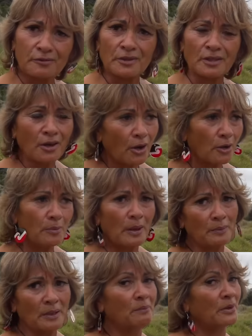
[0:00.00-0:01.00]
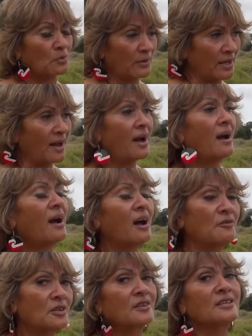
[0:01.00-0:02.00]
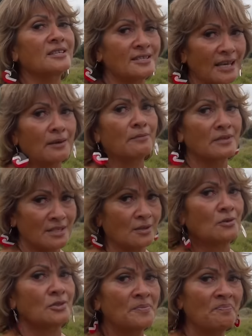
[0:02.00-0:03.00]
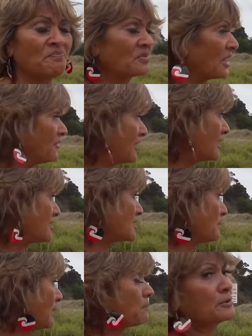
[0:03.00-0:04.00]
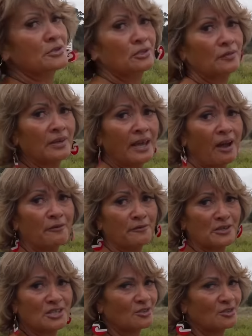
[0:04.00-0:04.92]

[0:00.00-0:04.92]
different kaupapa, but we are after the same result, and that is about preserving our fish